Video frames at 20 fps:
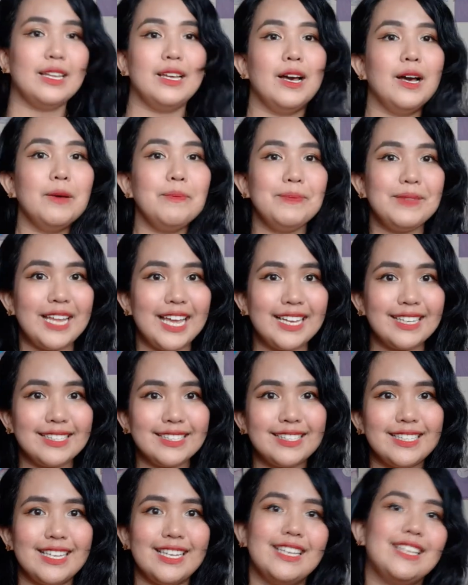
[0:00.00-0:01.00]
Up
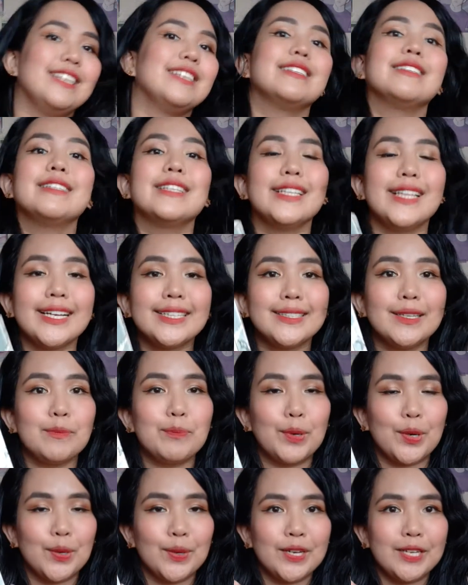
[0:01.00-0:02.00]
next is Selected
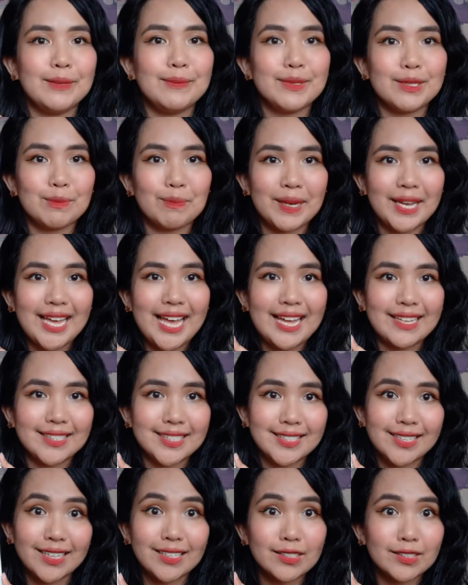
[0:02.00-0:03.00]
Poems by Anne
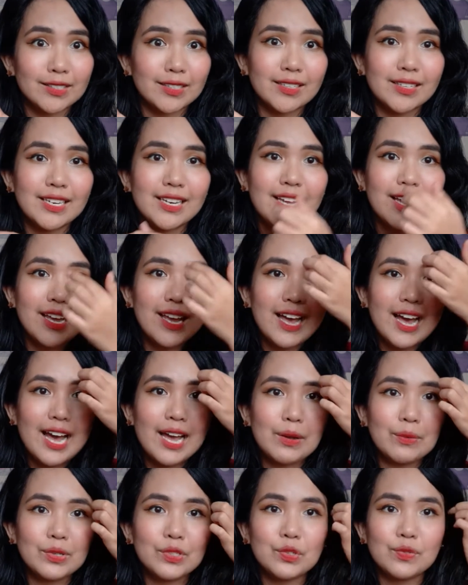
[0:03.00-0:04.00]
Sexton.
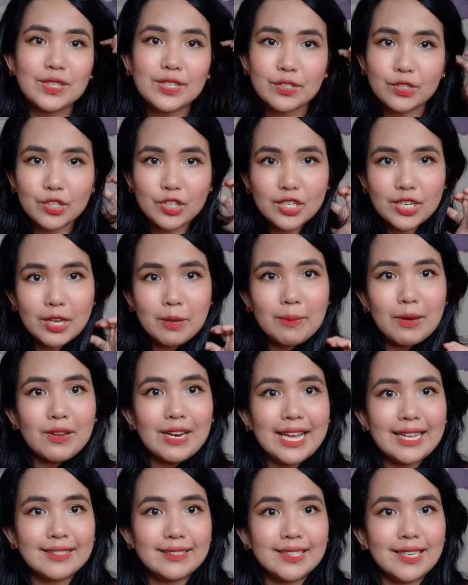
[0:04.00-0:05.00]
I was researching about
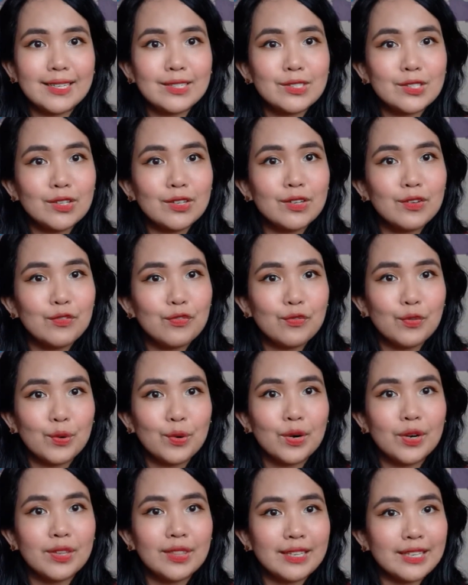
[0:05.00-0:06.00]
Anne Sexton
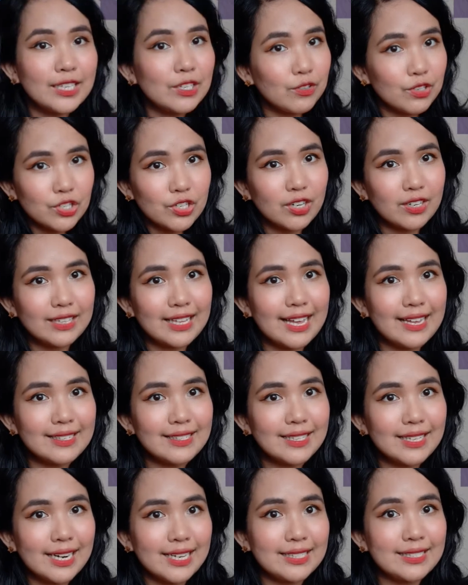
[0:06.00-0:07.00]
for the literature class
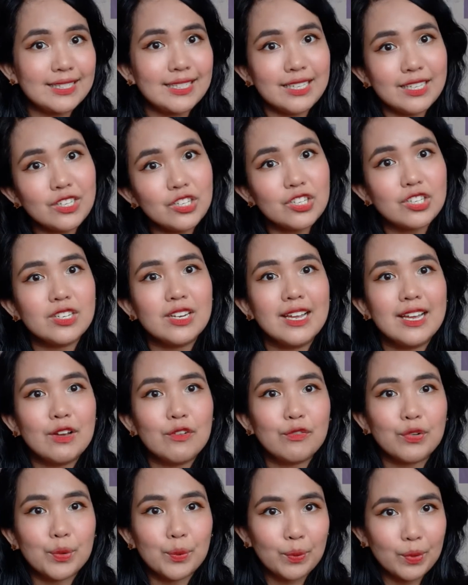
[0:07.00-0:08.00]
that I teach
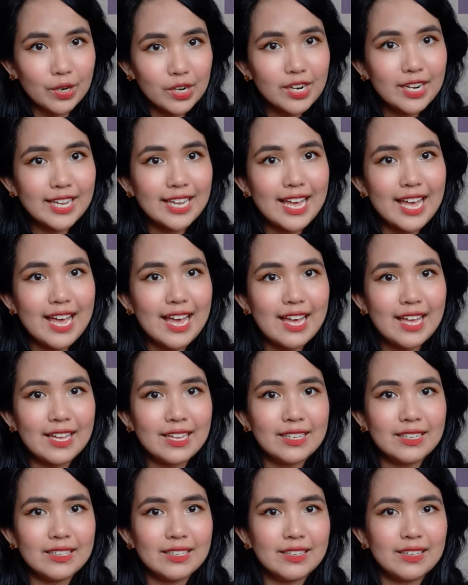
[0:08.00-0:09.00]
for work,
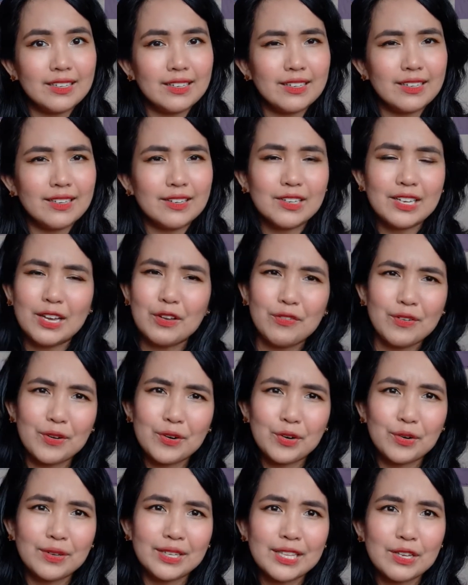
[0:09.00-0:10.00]
and I found
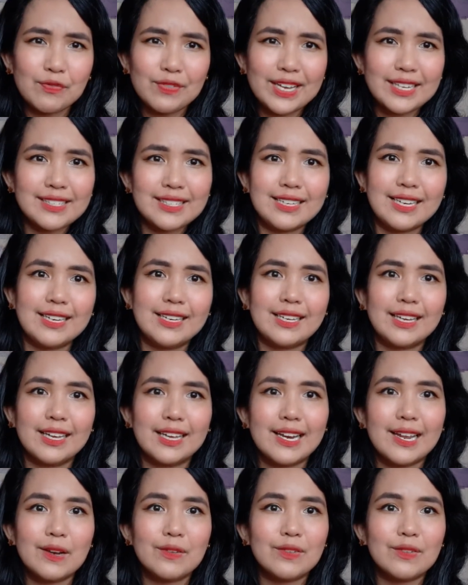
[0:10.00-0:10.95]
her really fascinating, and I